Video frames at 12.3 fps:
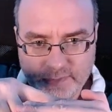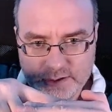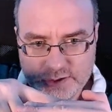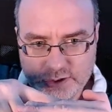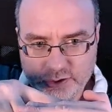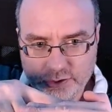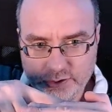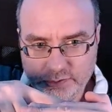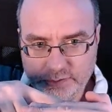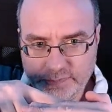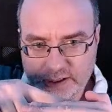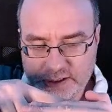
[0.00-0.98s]
So
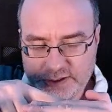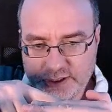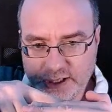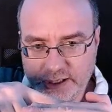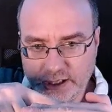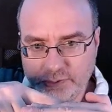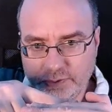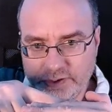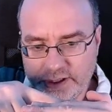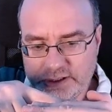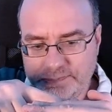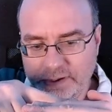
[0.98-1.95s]
you may decide, I want
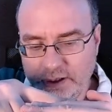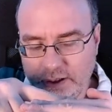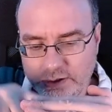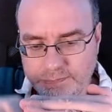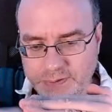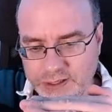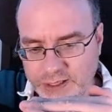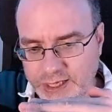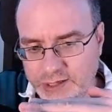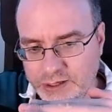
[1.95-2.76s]
this bit a little bit loud,